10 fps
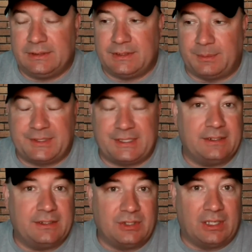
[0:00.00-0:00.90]
It's almost the
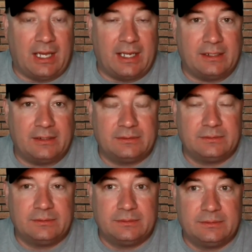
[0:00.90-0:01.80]
end of July.
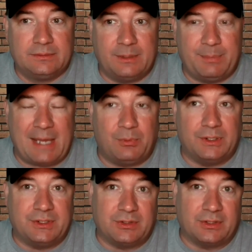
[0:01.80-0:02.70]
The bad
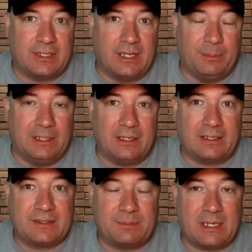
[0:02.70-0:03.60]
ones usually come in
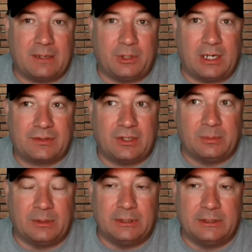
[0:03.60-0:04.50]
like September,
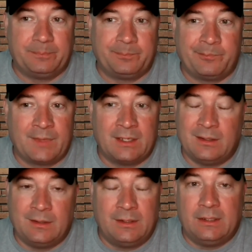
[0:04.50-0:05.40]
October, but
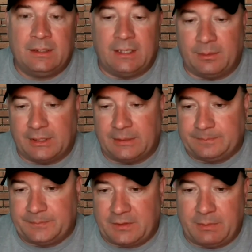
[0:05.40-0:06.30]

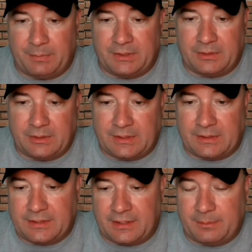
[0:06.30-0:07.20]
anyway, people don't know what they're
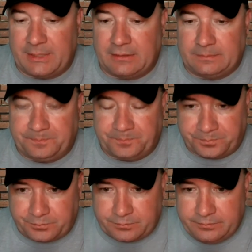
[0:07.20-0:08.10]
talking
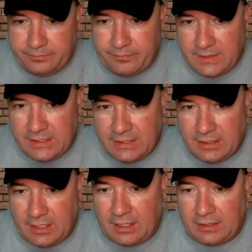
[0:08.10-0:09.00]

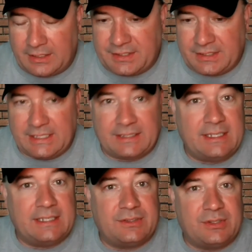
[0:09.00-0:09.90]
about. Let's get
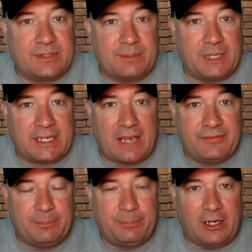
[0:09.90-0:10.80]
into some Buckeye
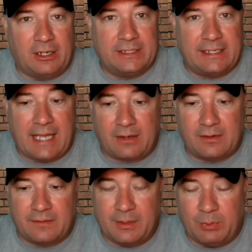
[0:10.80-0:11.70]
football and out
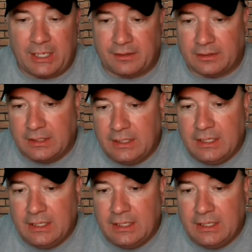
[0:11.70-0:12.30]
of the weather.